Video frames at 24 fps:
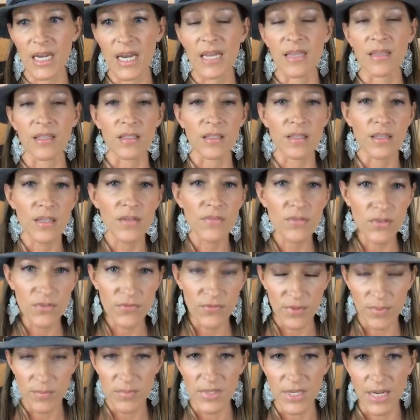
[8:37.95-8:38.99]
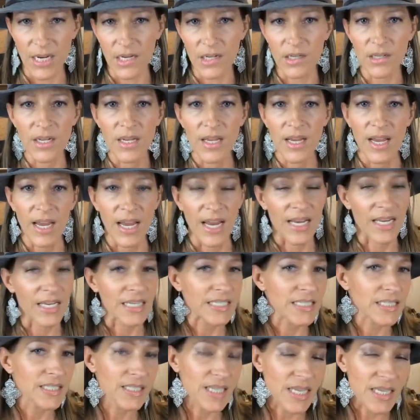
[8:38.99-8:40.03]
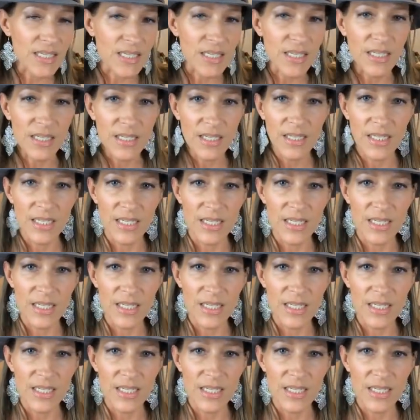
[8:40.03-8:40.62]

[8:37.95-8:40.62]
and the liver flips out, and it doesn't